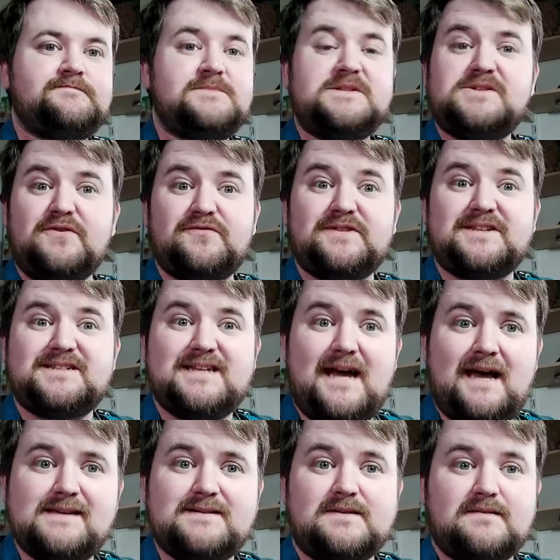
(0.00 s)
So for the
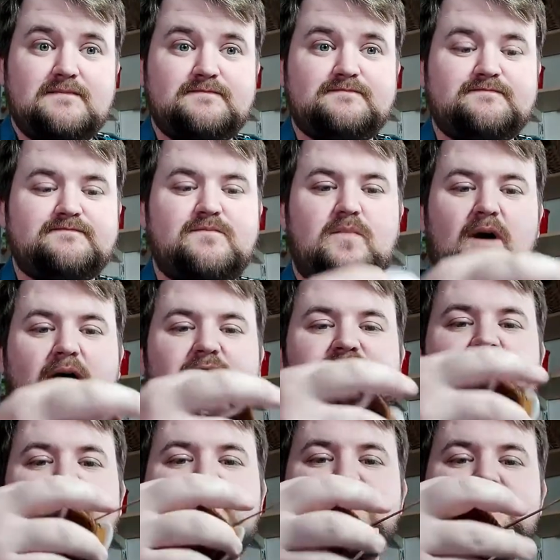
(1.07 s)
tassel, I've
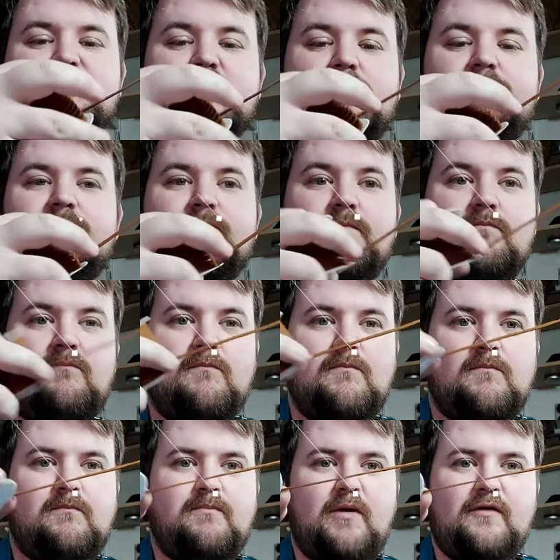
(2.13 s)
got some
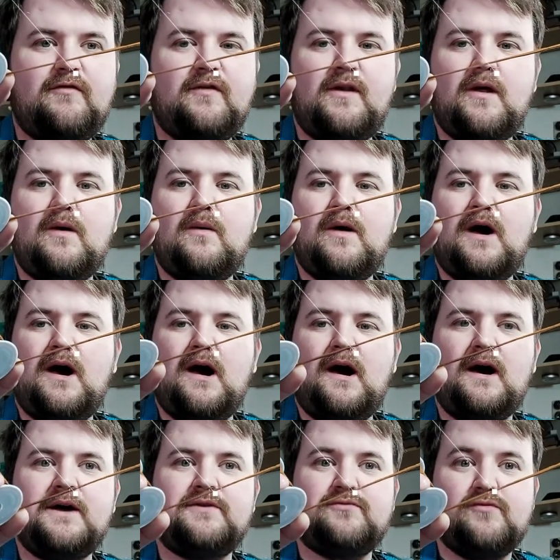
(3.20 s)
buffalo
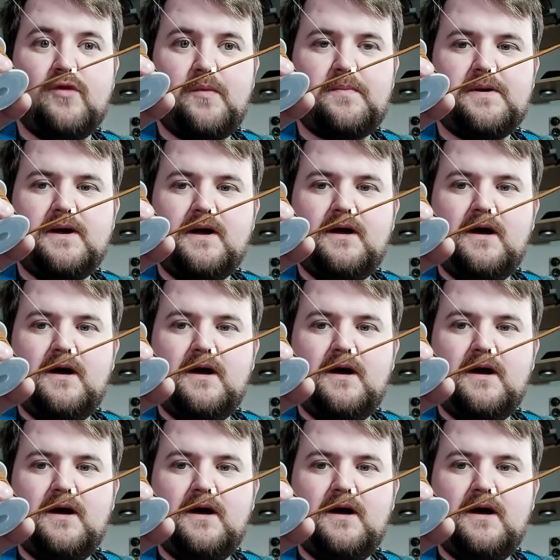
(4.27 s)
hide rope.